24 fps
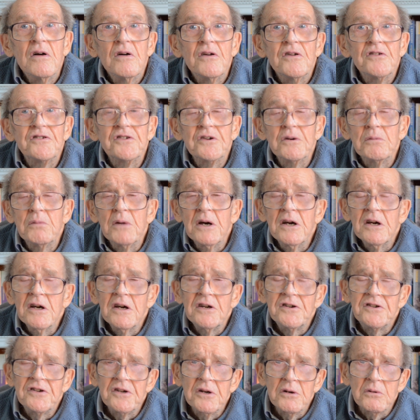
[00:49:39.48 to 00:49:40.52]
So my
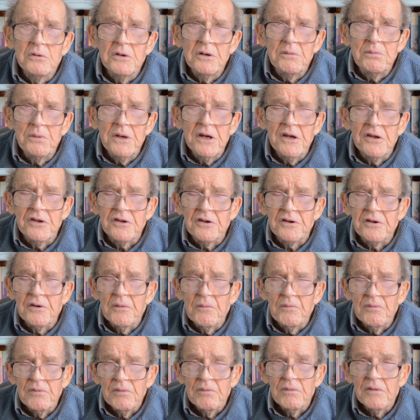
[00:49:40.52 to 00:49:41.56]
idea would be that
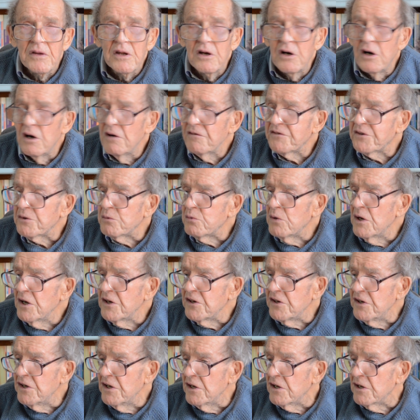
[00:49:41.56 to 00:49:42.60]
after 1
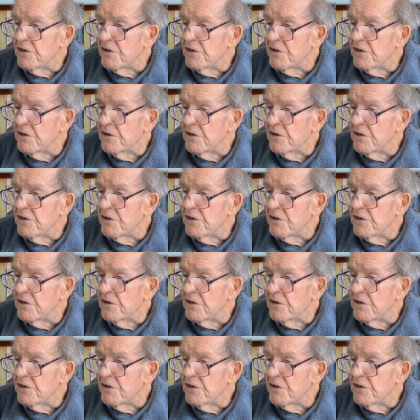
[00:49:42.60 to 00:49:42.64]
year,